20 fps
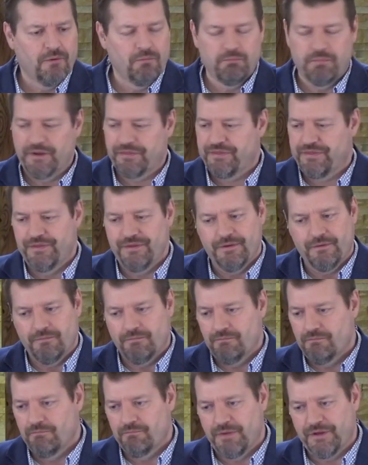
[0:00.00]
But
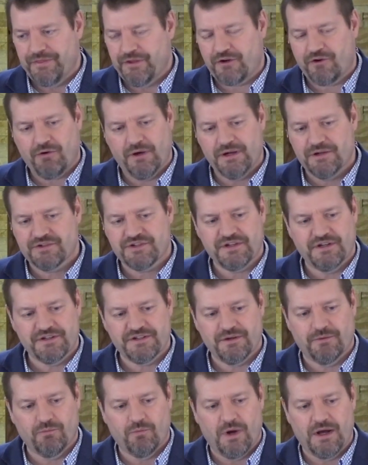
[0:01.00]
but the
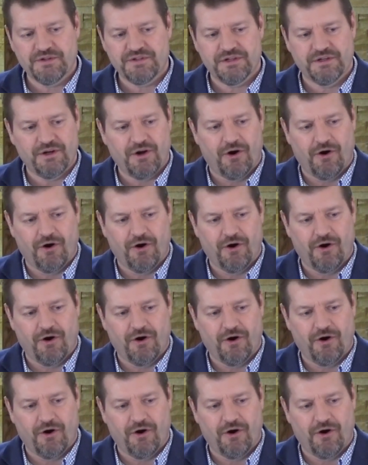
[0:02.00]
criticism wasn't